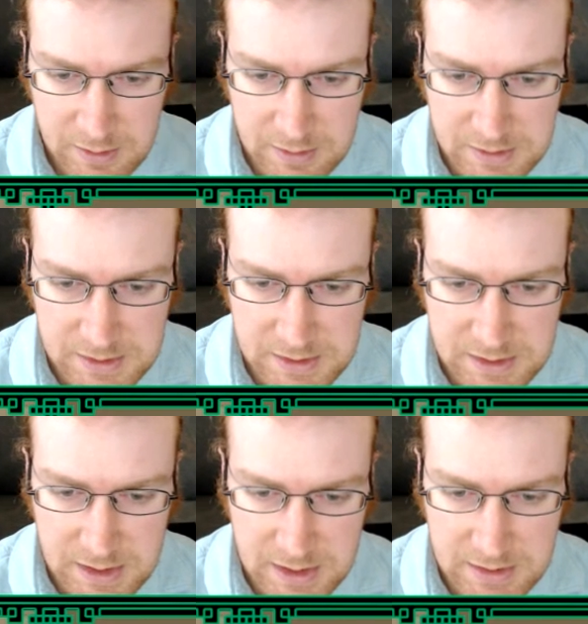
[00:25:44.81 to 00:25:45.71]
This is
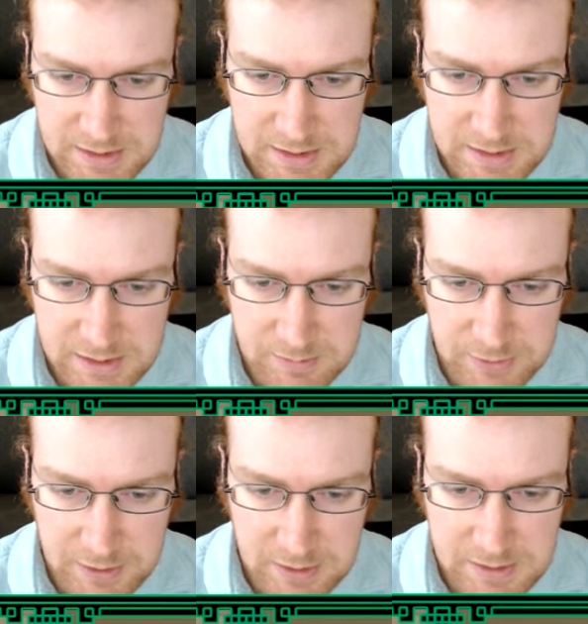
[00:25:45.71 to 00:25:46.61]
not a Sente
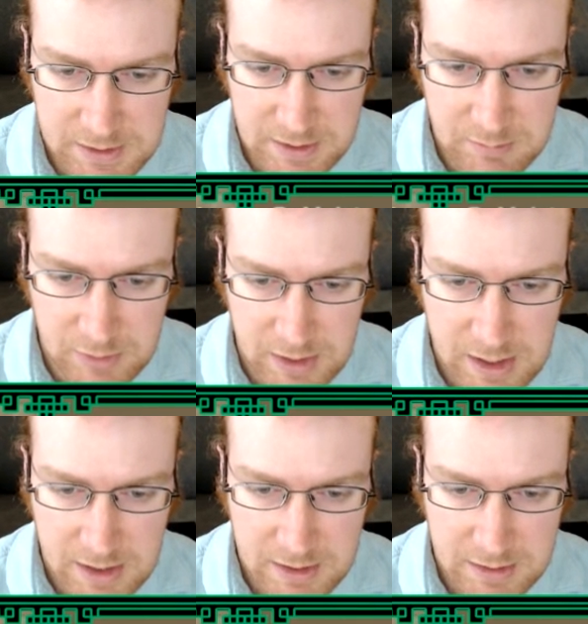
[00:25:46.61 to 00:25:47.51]
play because I can
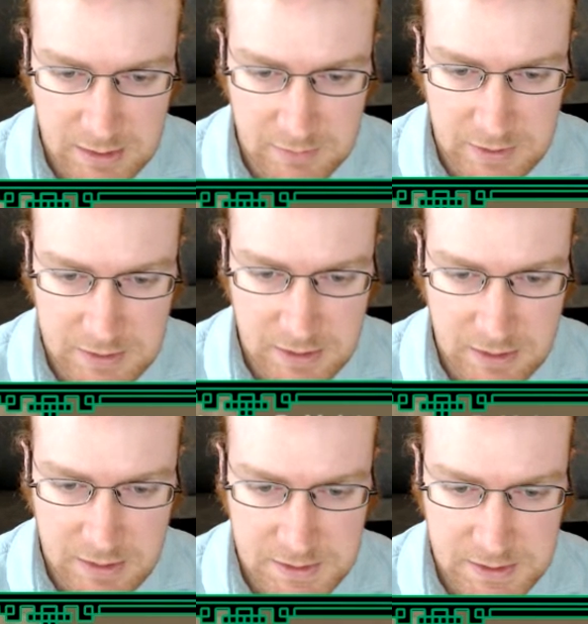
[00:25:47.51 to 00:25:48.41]
block, and if he
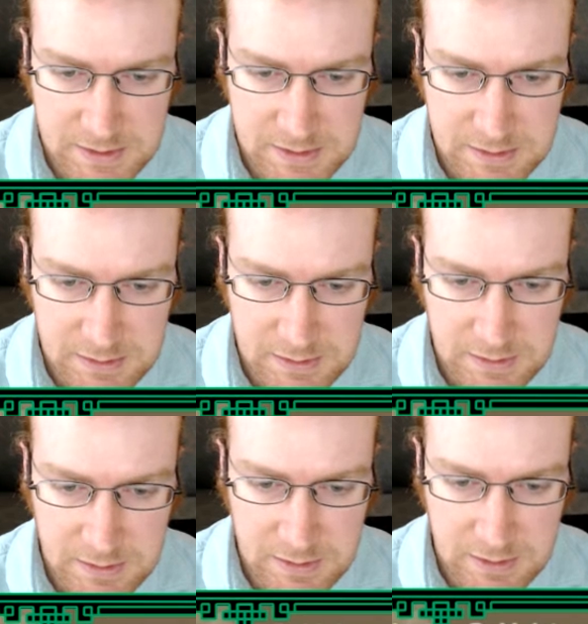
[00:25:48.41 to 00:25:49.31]
Ataris it,
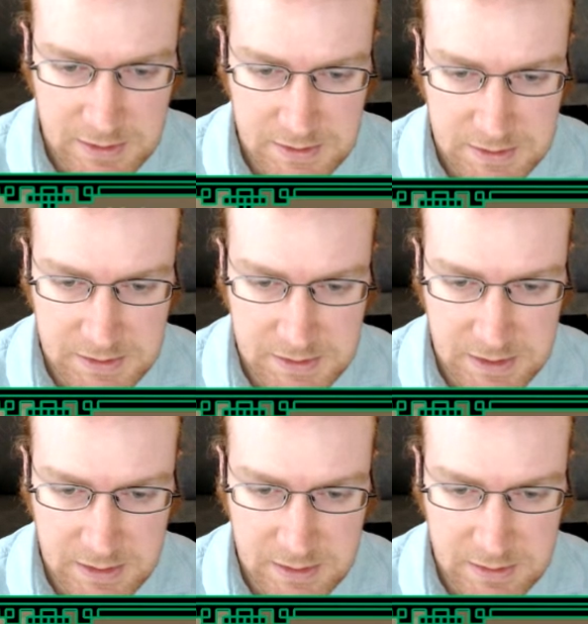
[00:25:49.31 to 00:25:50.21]
I just
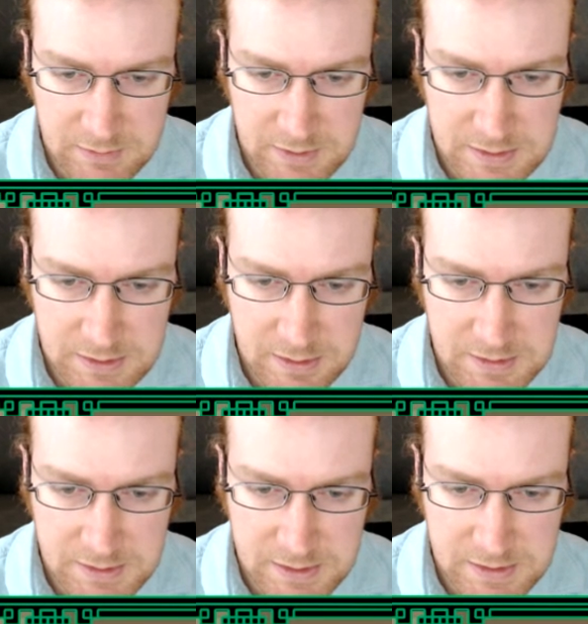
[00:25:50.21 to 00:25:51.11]
extend. If he
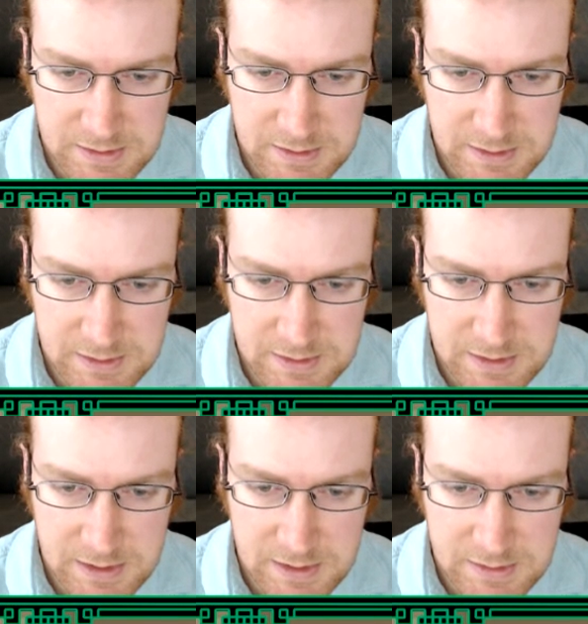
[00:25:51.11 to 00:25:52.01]
Ataris this and
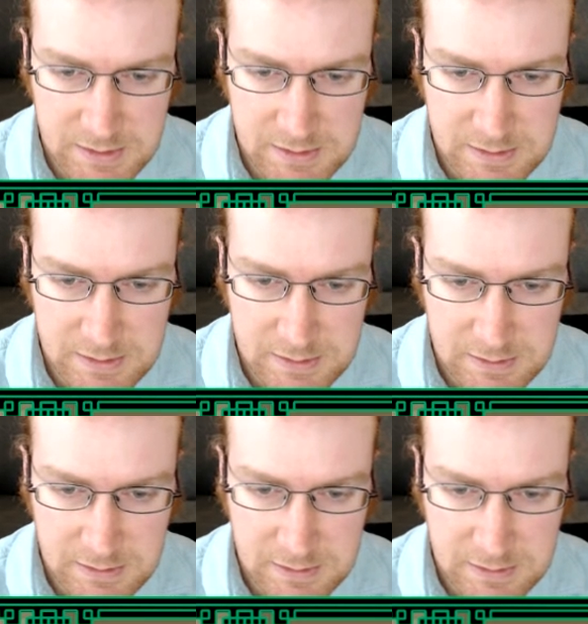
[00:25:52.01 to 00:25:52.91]
extends,
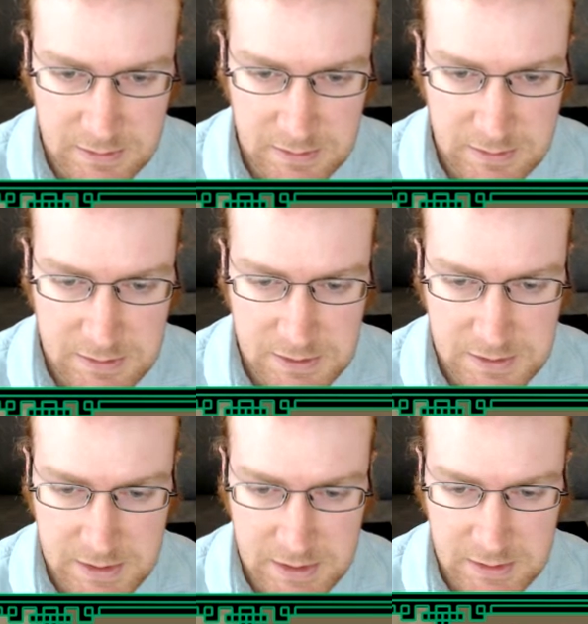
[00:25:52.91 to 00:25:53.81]
it's
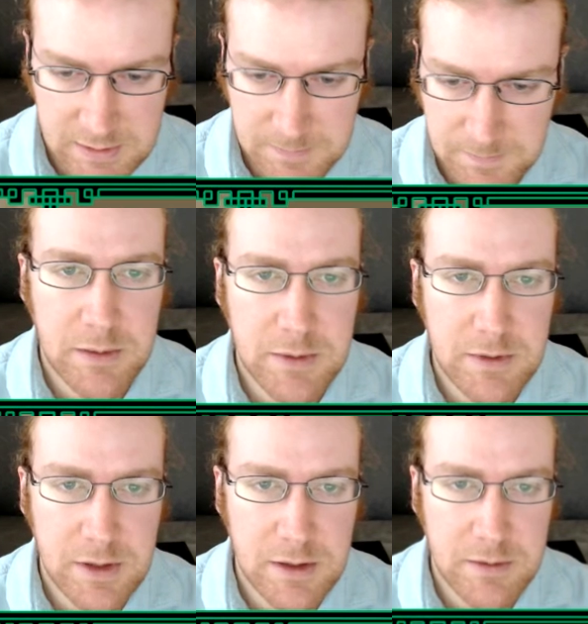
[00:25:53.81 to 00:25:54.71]
just dead. Can we
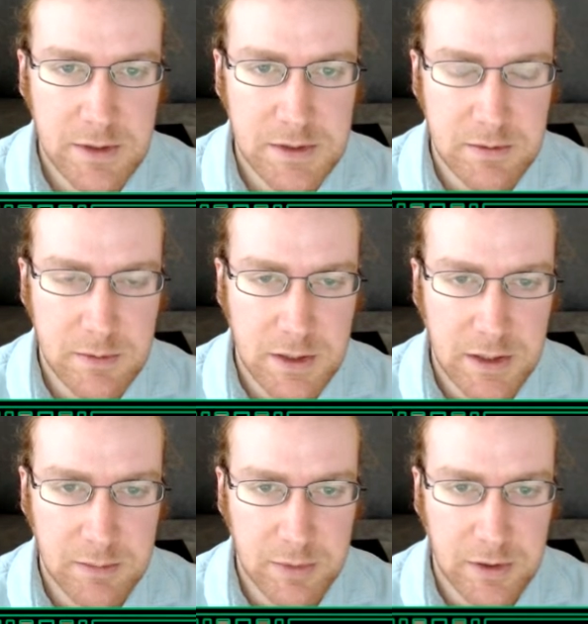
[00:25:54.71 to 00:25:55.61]
do anything with this? What about
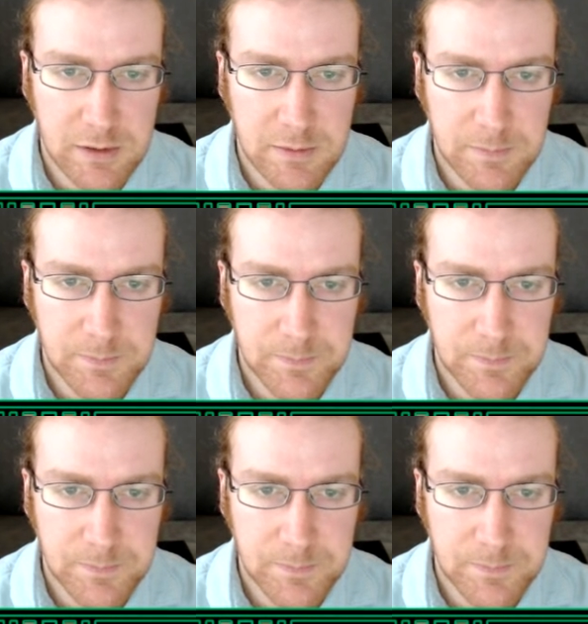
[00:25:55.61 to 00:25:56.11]
clamping?